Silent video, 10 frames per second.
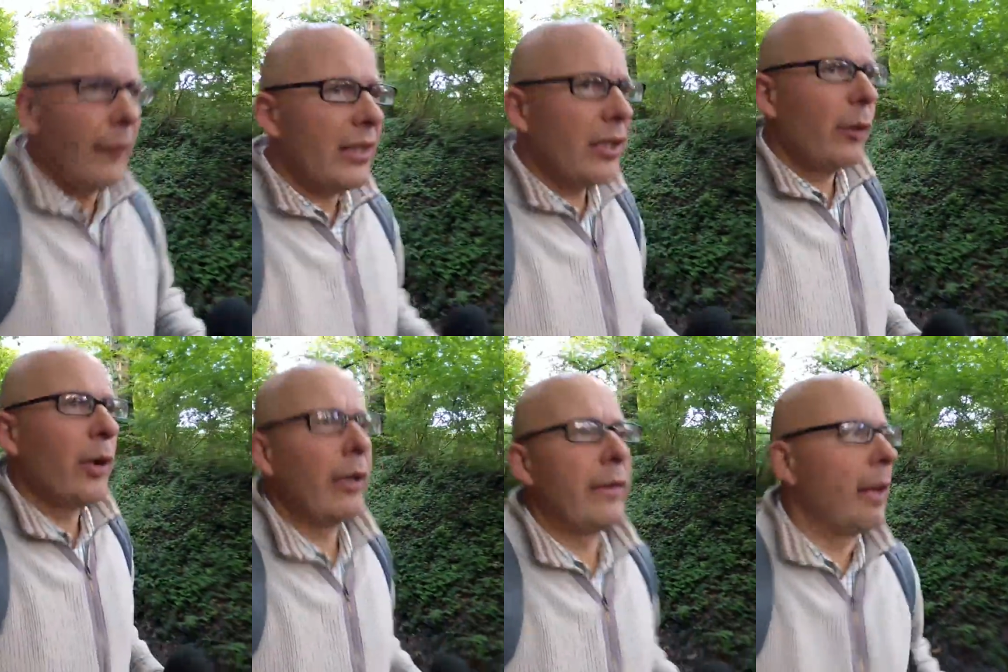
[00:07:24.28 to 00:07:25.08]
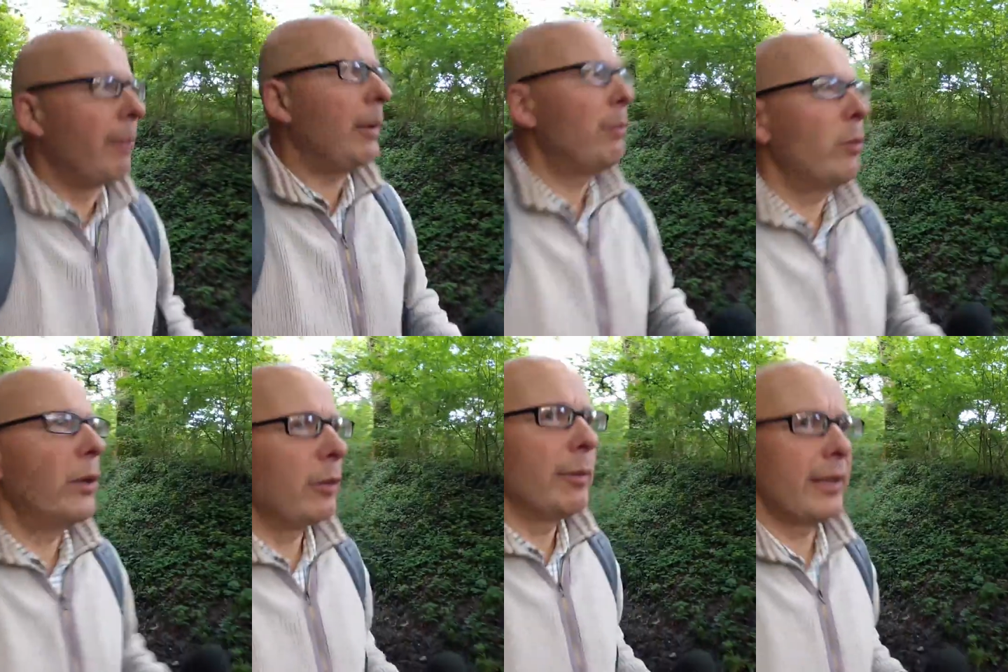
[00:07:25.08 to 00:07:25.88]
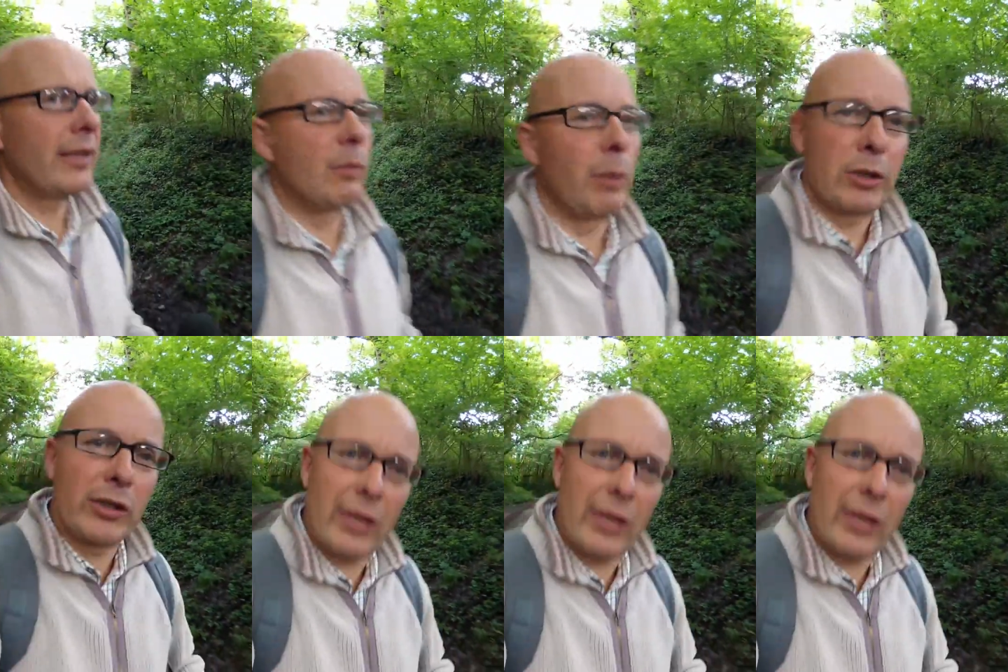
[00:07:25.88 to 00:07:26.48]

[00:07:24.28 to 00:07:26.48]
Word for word: So people were a bit suspicious.